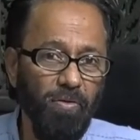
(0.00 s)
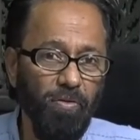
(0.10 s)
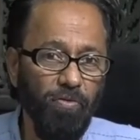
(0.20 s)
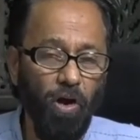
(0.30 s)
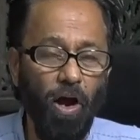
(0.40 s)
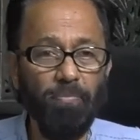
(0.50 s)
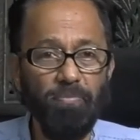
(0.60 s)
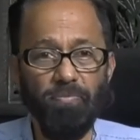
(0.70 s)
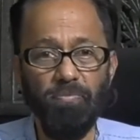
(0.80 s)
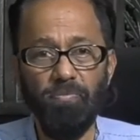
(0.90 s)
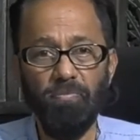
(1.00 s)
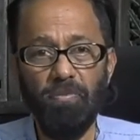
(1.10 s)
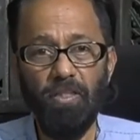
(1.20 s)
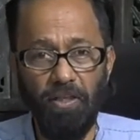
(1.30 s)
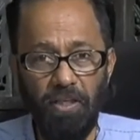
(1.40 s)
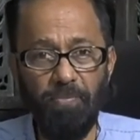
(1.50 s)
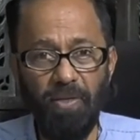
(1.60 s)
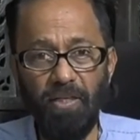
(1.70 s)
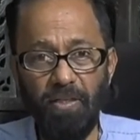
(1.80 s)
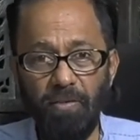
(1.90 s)
from
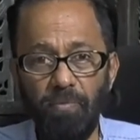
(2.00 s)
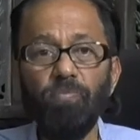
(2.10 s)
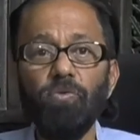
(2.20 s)
Karimnagar